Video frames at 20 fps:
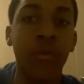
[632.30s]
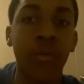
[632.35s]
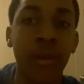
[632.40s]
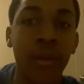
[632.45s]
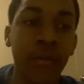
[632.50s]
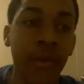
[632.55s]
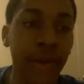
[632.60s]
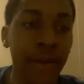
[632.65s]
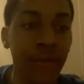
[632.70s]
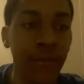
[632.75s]

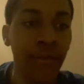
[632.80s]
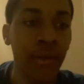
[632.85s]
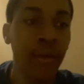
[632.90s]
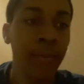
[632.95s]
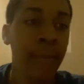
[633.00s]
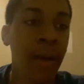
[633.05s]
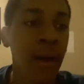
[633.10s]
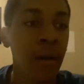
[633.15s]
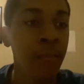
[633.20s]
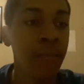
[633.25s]
tried to trick
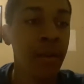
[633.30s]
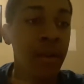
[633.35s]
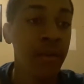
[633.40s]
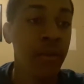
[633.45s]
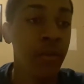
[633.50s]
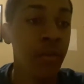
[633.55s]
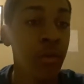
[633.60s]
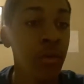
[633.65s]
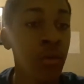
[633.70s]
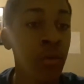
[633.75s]
him out
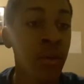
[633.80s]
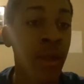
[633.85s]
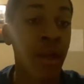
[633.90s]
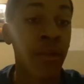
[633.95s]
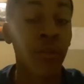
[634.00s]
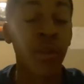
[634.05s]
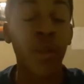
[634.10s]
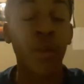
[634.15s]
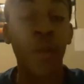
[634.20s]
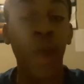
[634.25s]
because the dude
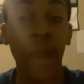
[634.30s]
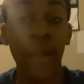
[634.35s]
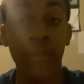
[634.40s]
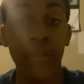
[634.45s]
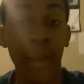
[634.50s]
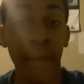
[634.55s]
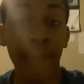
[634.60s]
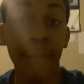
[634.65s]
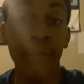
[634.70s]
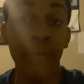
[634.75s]
actually
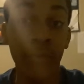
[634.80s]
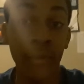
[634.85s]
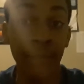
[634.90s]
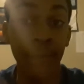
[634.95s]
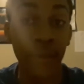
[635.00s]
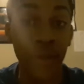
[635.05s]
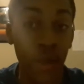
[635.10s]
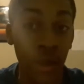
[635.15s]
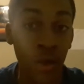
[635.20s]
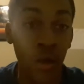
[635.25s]
had
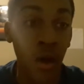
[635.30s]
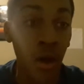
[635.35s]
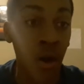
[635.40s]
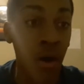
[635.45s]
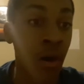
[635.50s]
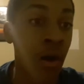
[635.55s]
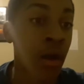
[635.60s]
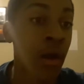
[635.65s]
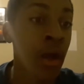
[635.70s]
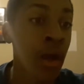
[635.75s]
jumped in a
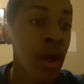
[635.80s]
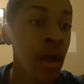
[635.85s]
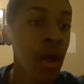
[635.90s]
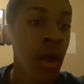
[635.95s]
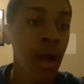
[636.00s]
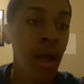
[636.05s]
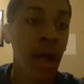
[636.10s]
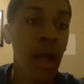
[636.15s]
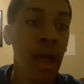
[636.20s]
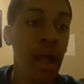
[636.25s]
car,
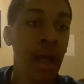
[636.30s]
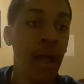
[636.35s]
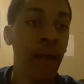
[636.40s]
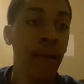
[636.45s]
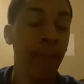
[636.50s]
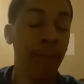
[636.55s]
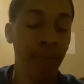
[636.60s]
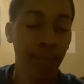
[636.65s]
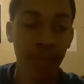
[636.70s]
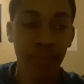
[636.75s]

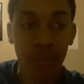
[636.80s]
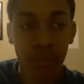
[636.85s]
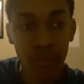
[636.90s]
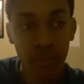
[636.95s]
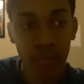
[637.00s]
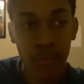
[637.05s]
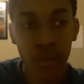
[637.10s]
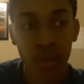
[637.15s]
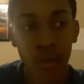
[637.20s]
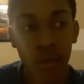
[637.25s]
and
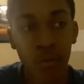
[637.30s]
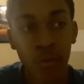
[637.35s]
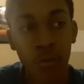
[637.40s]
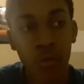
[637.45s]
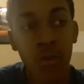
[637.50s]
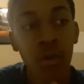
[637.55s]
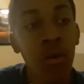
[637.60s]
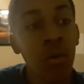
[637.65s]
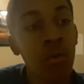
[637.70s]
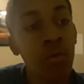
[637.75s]
he
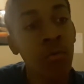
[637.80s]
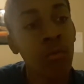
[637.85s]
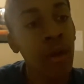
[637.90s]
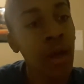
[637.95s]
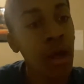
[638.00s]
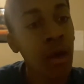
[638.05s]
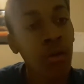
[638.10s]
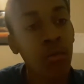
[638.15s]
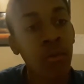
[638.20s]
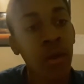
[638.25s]
was going
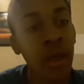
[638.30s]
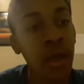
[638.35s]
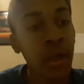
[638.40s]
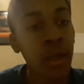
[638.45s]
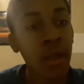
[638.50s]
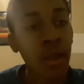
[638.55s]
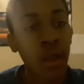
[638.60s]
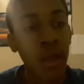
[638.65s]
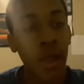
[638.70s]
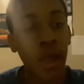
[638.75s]
around, right,